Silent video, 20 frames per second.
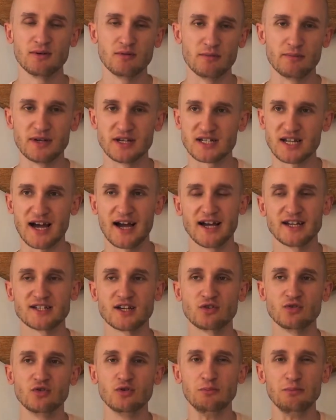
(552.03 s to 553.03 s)
would be as high as
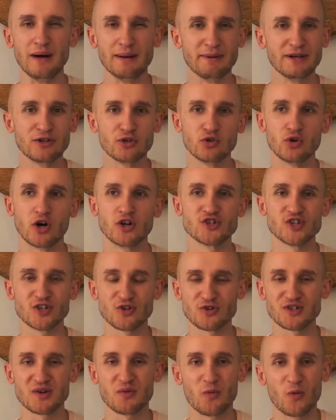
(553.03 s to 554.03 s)
I go, maybe 200
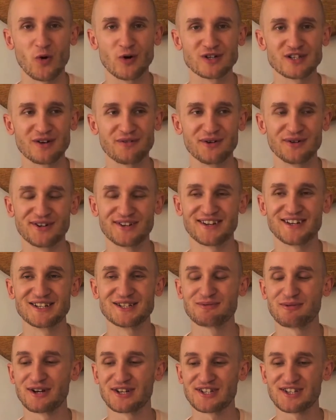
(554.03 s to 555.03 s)
because it was a really
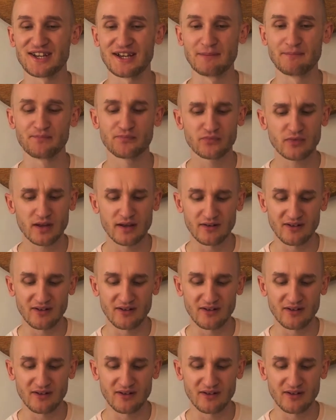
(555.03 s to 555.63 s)
nice whiskey.